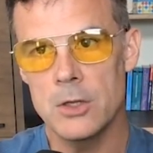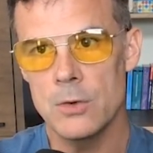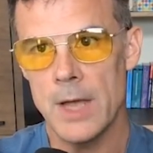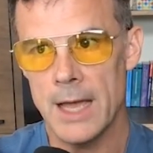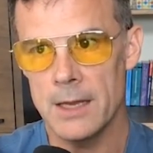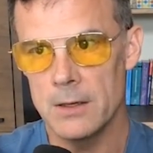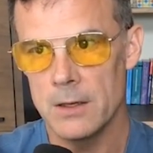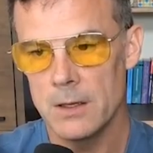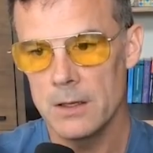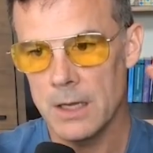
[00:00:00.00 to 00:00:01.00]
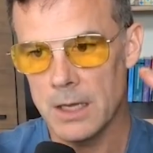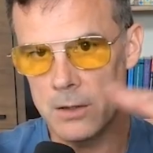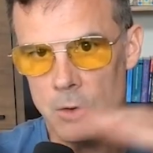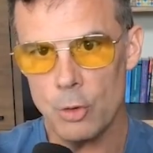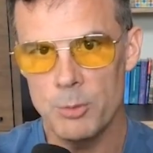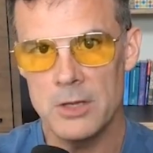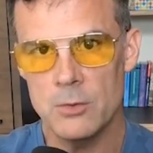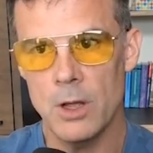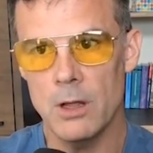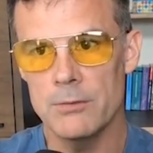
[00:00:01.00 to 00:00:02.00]
you had uh, low
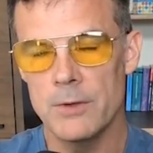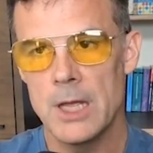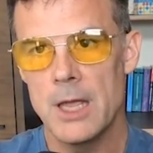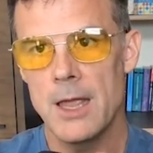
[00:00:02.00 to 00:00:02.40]
B12,